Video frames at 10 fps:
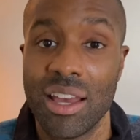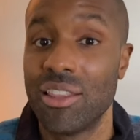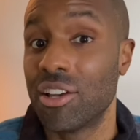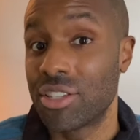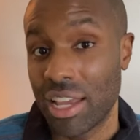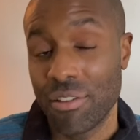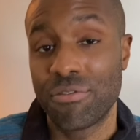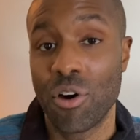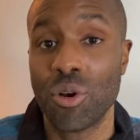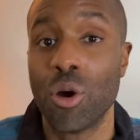there's a
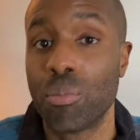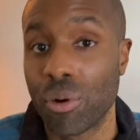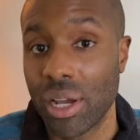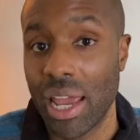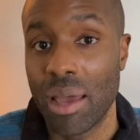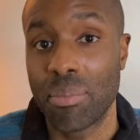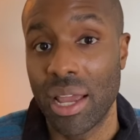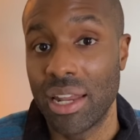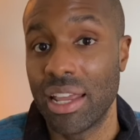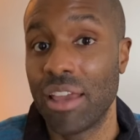phono preamp
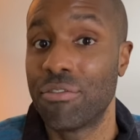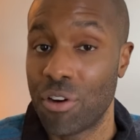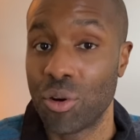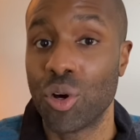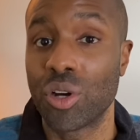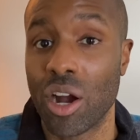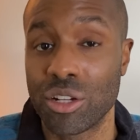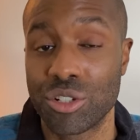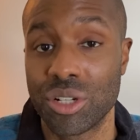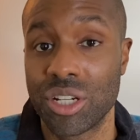and a phono
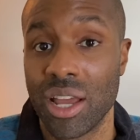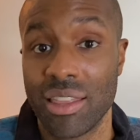cartridge